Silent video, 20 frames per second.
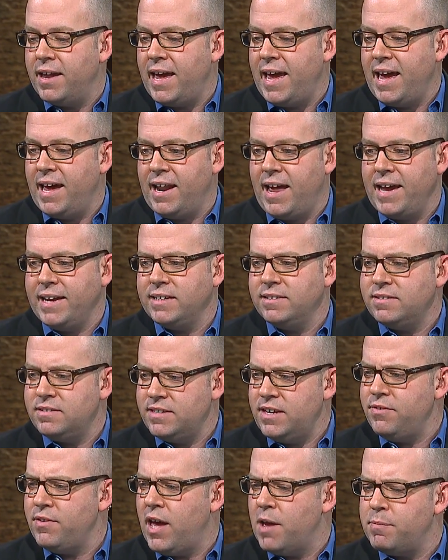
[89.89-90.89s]
And I can
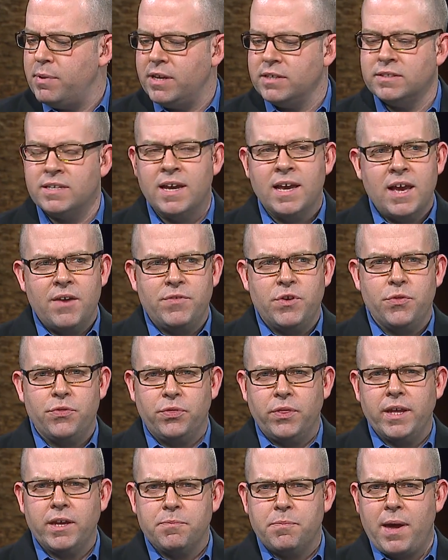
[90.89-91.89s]
see that because if you
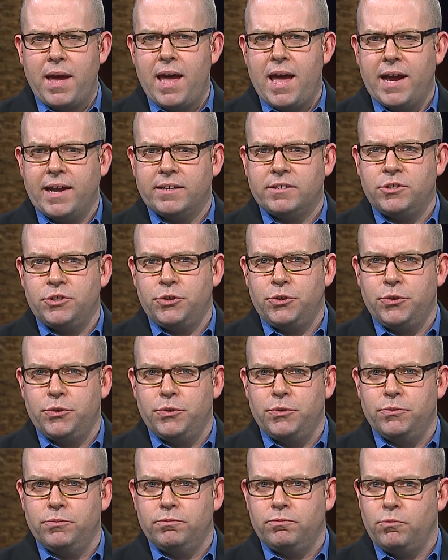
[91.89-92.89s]
look back
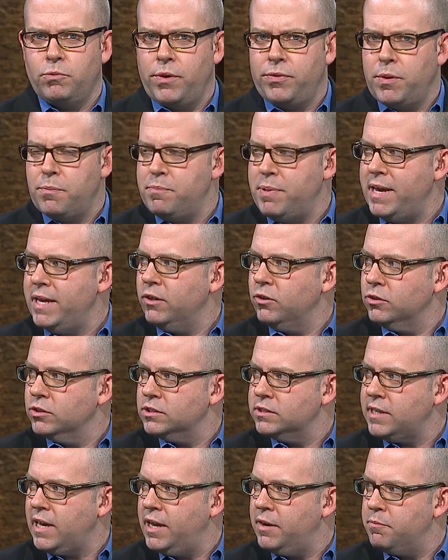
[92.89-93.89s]
to when the
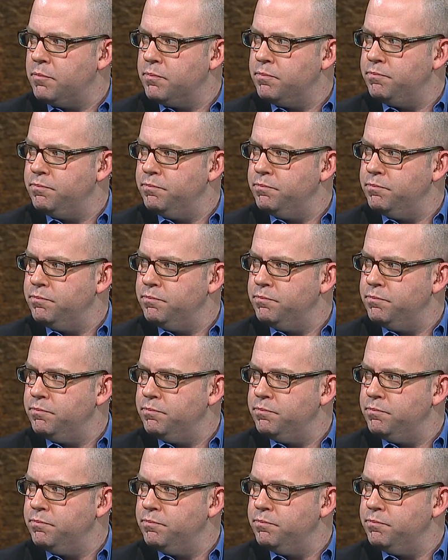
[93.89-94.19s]
Beatles kind of